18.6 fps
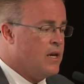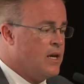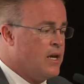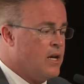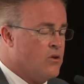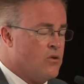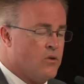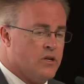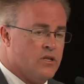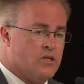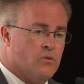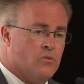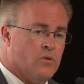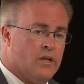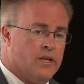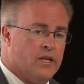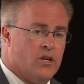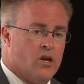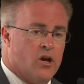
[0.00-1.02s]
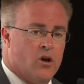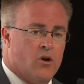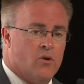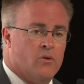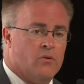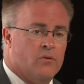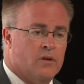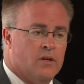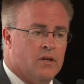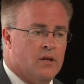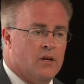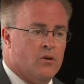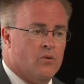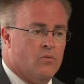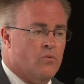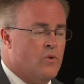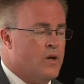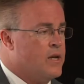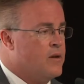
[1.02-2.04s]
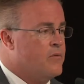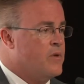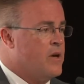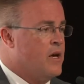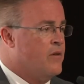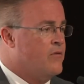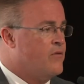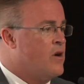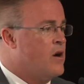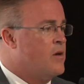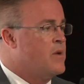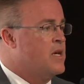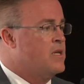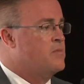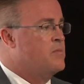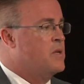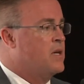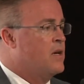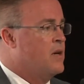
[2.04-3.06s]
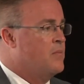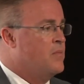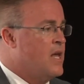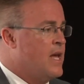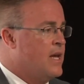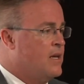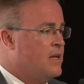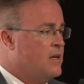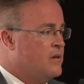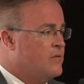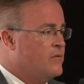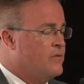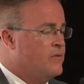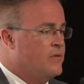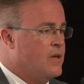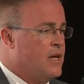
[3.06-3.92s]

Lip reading: in order to really know when a farm has become negative.